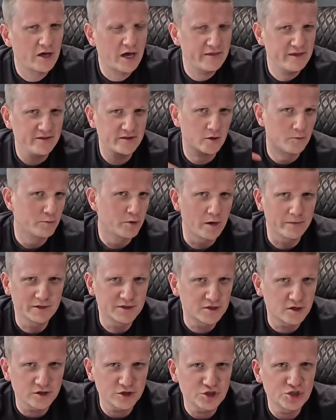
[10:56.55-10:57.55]
I think they'll probably
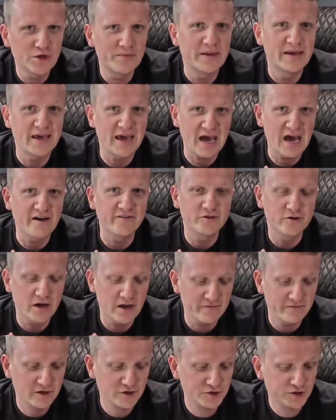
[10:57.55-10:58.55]
start shipping after
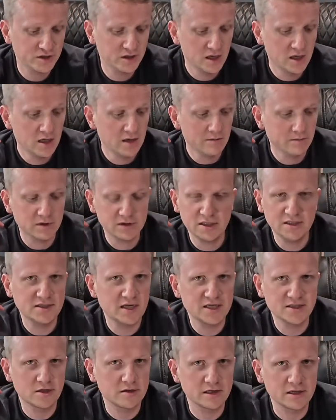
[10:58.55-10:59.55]
Hamvention, but these
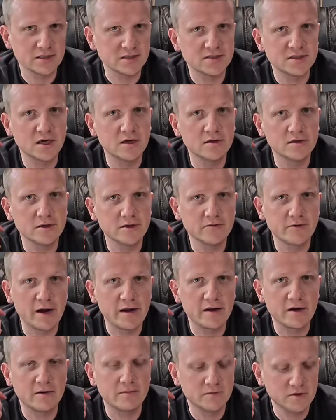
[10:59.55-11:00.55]
guys aren't gonna sell to you right
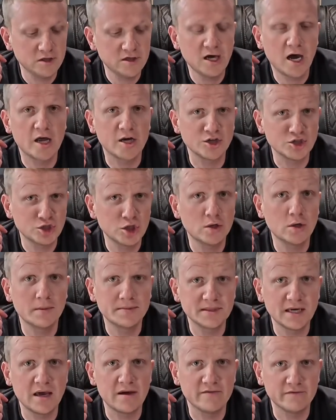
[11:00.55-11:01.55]
now. You gotta show
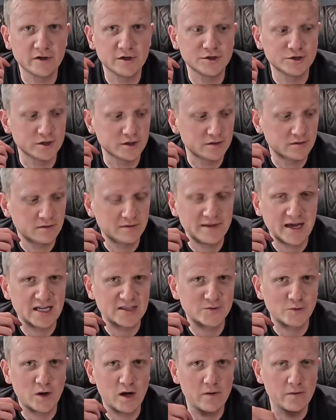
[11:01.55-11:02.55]
up to Hamvention.
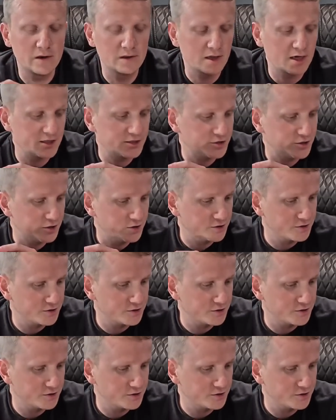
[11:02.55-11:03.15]
That's why I went last year.